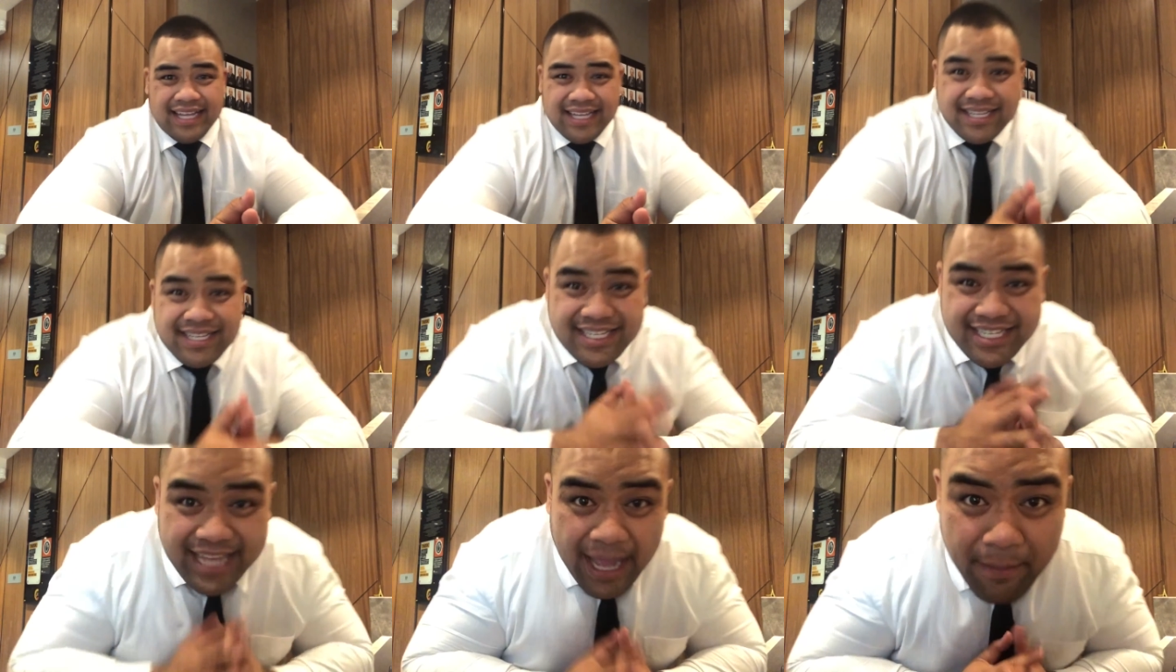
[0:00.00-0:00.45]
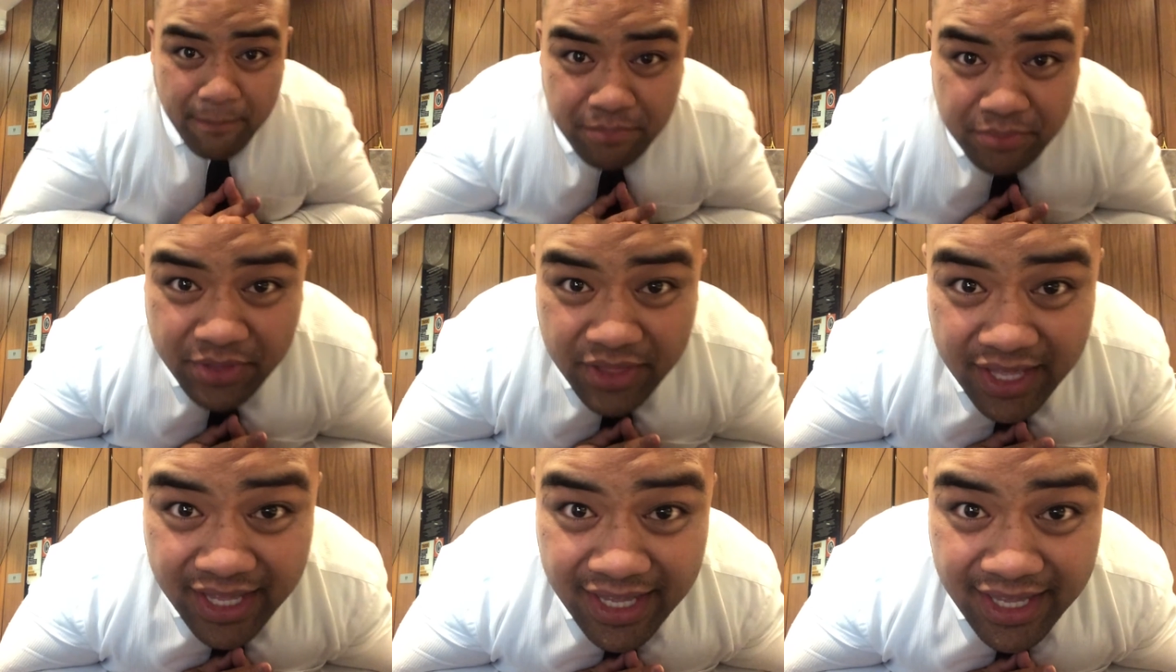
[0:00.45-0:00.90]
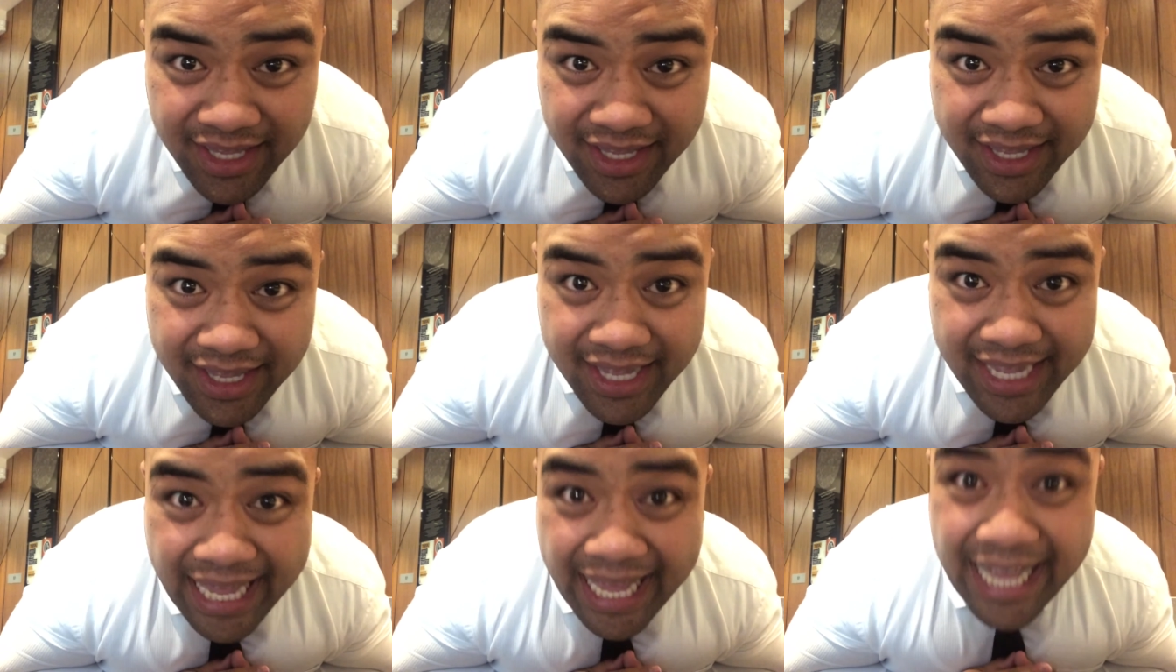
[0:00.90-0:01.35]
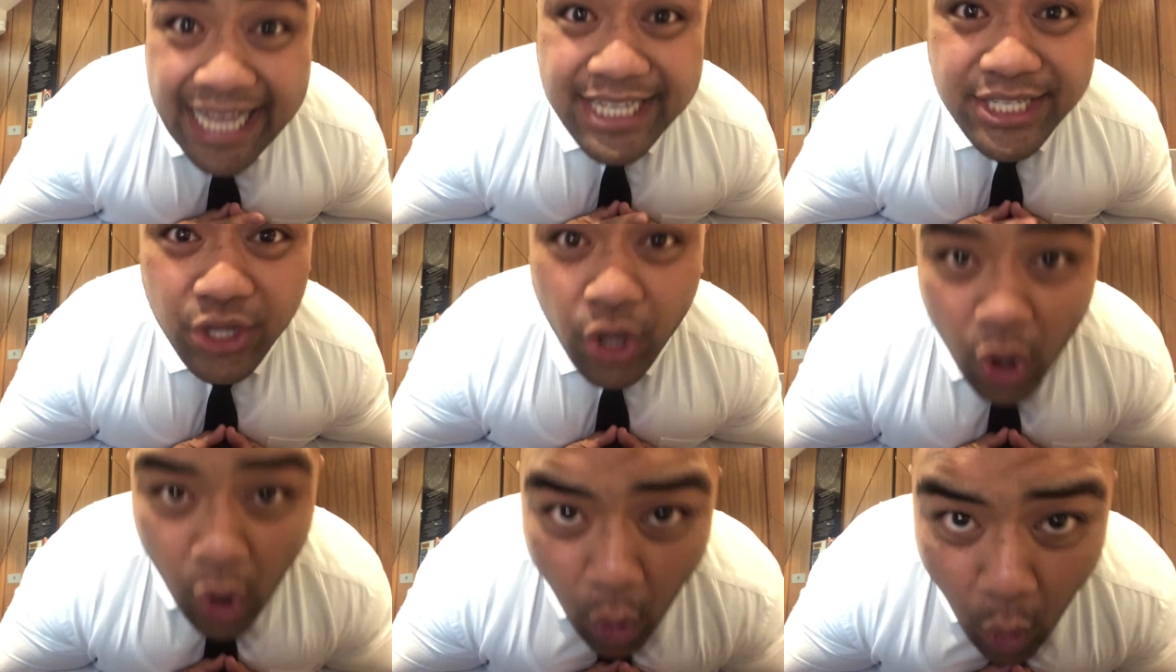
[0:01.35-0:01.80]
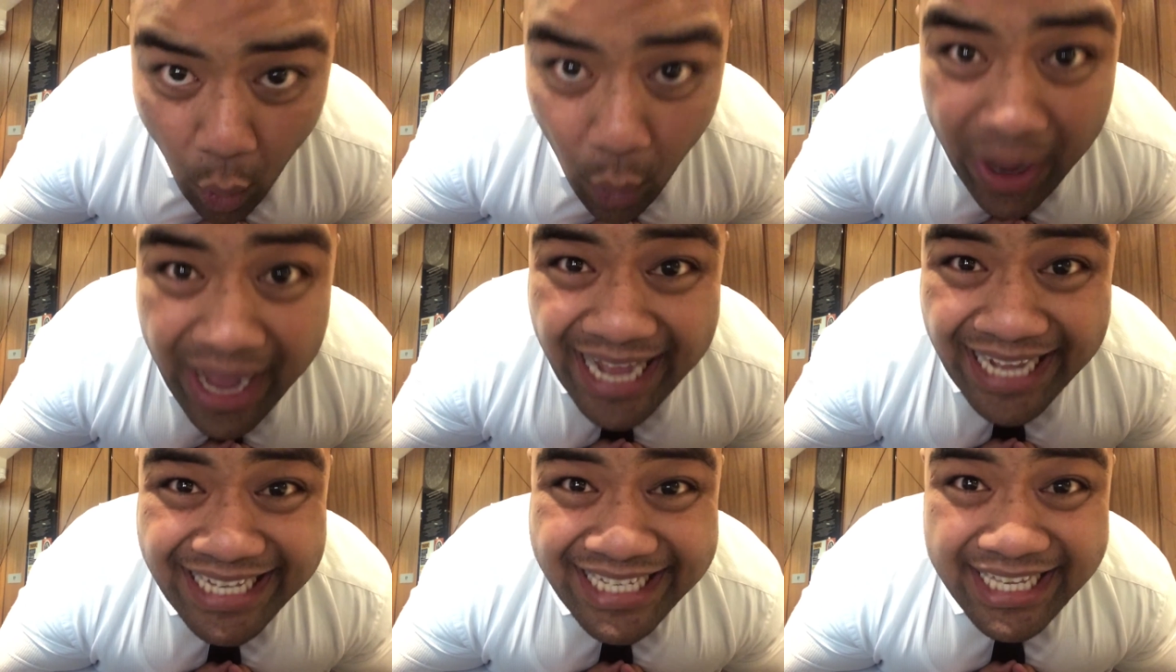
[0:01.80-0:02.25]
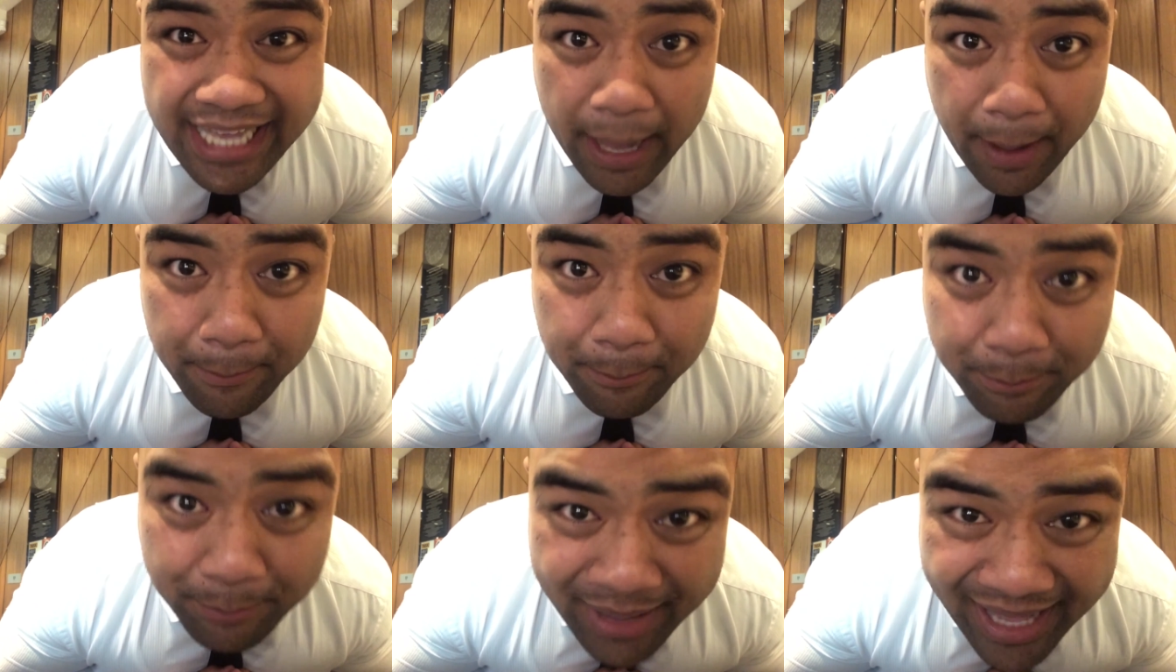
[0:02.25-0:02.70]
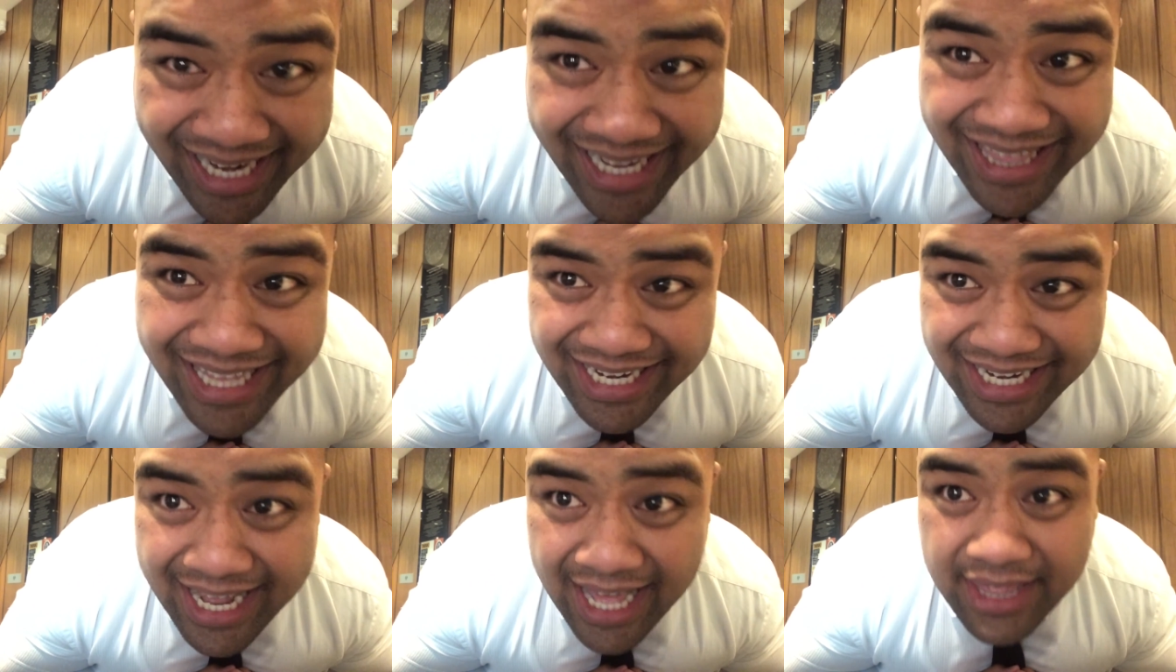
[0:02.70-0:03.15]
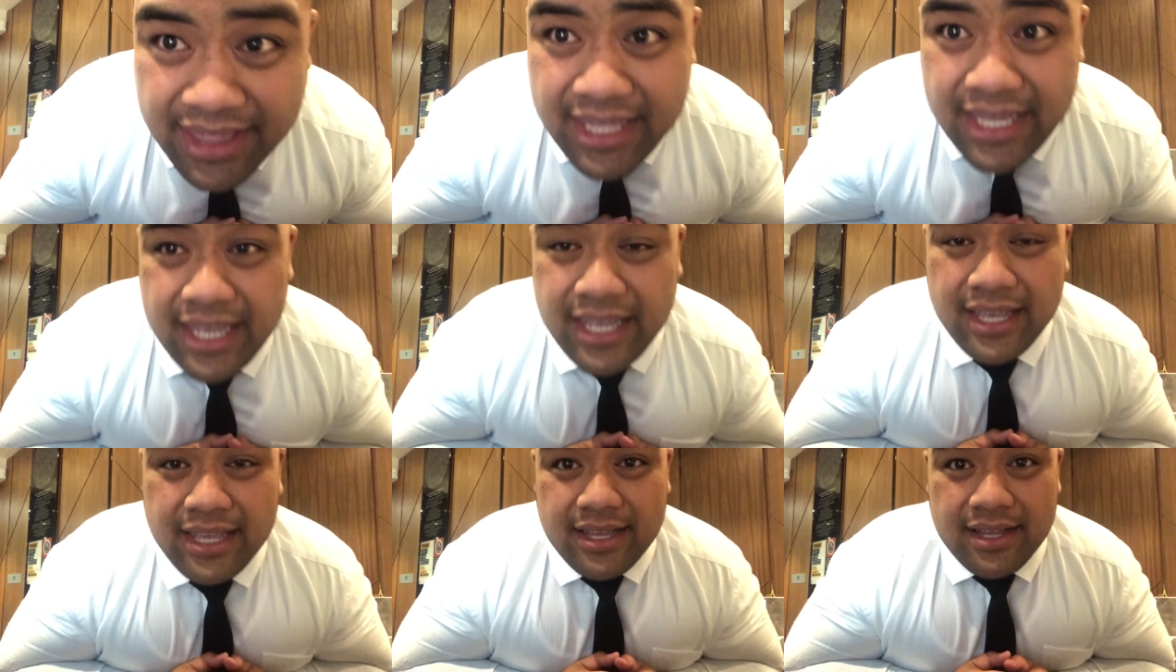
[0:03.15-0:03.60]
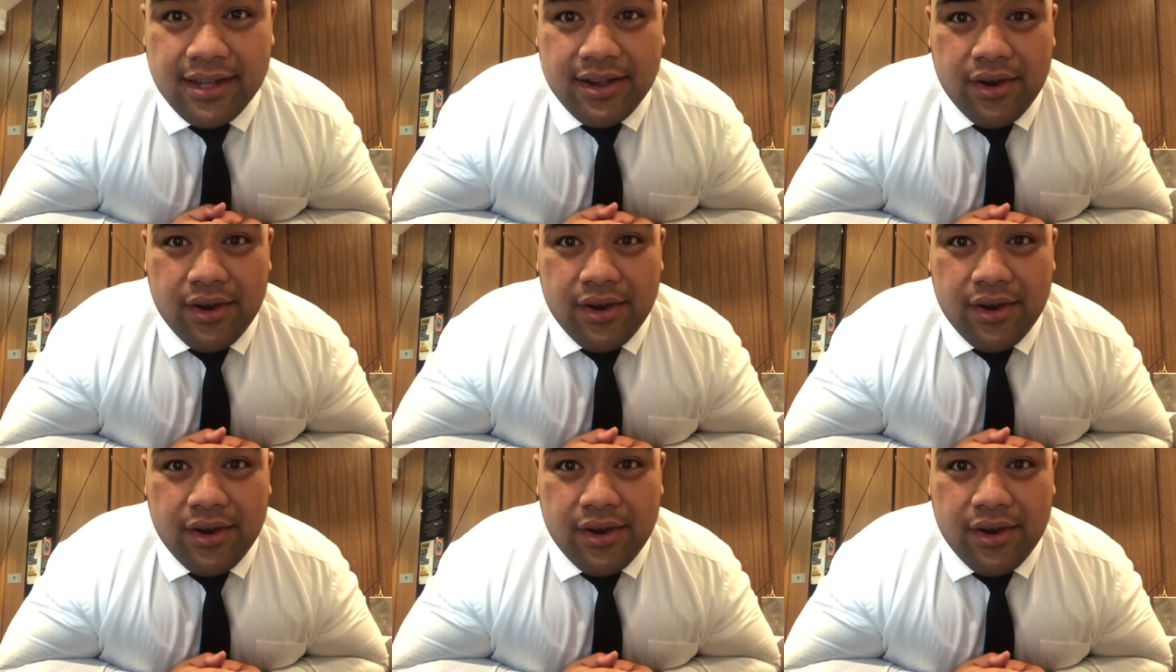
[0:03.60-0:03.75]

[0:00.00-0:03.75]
Something is always better than nothing.